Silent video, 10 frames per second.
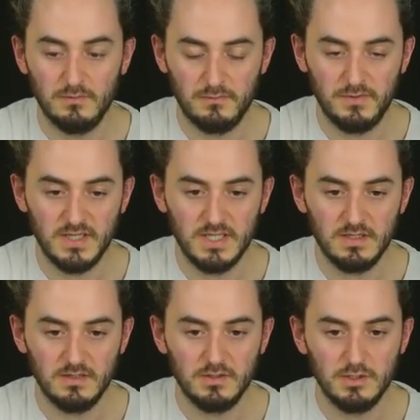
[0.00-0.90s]

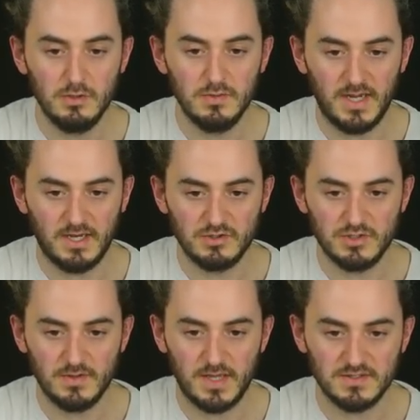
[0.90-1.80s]
v u dash,
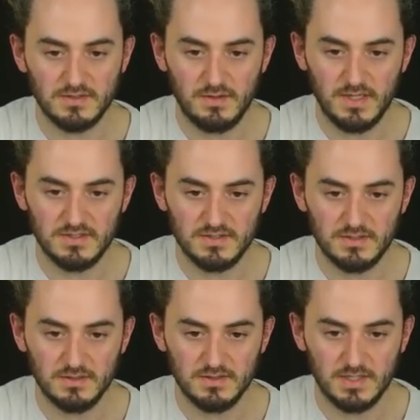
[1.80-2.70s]
so that's
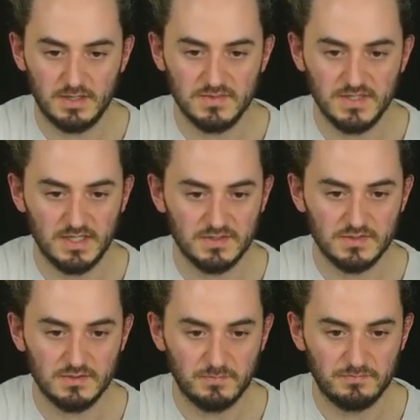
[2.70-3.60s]
this times
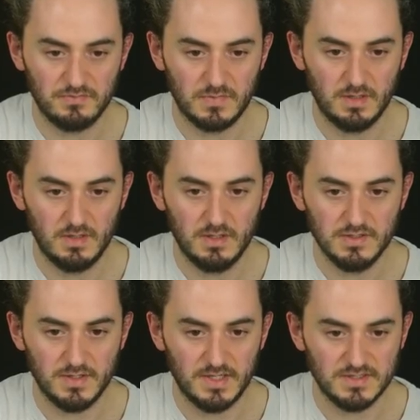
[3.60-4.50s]
this.
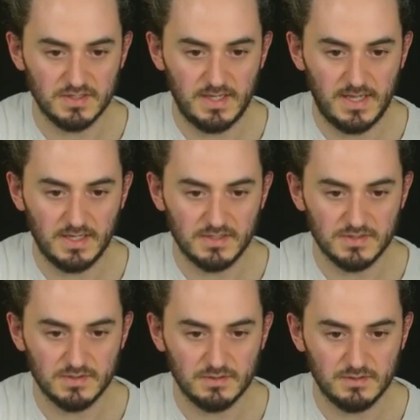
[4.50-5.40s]
So that's
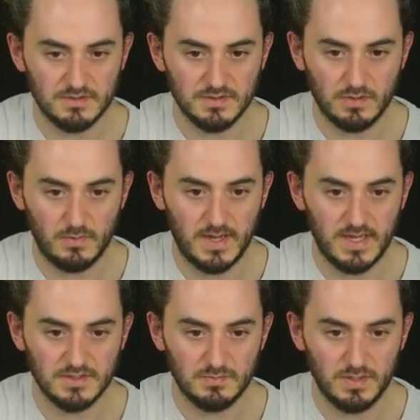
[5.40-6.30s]
x
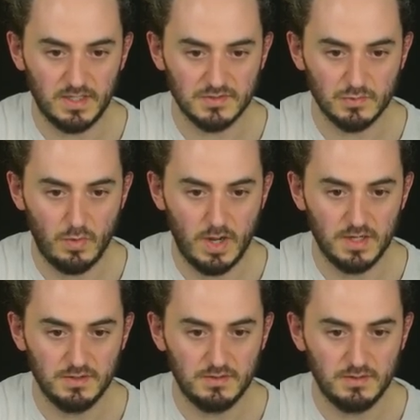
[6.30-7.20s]
squared plus
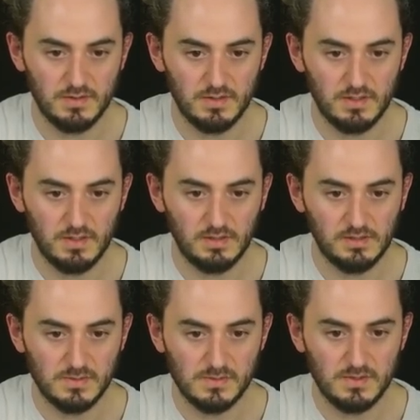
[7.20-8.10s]
1
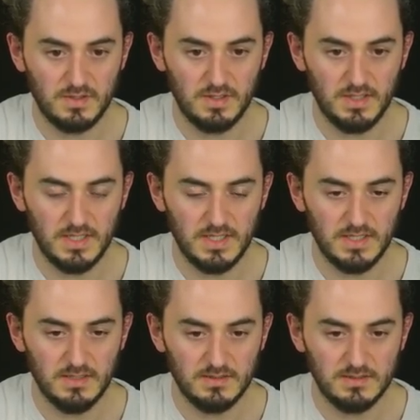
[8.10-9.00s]

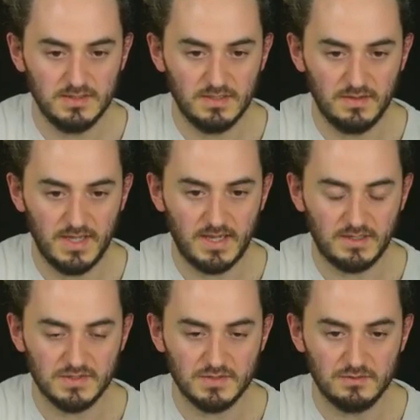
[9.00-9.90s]
e to the
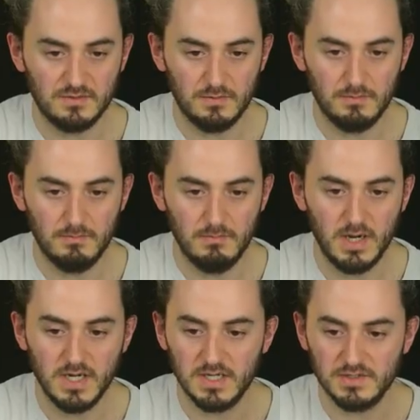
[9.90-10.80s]
x
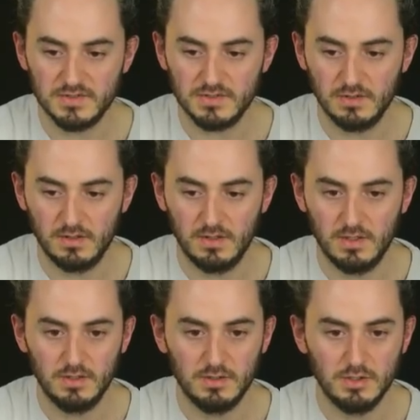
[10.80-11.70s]
minus
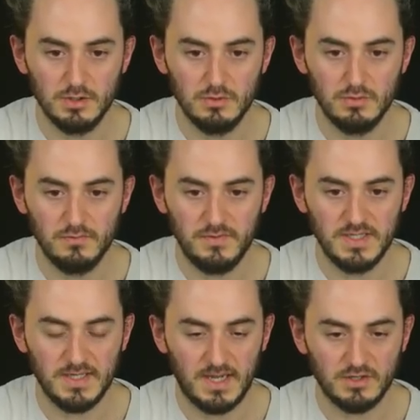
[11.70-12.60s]
u v
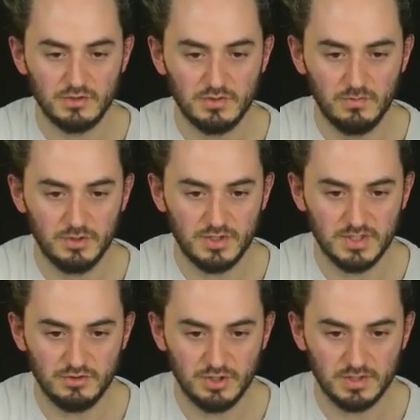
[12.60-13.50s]
dash, which is
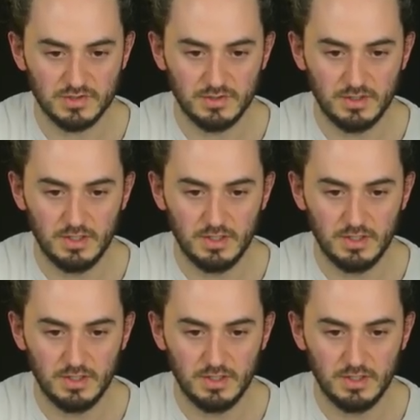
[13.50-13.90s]
just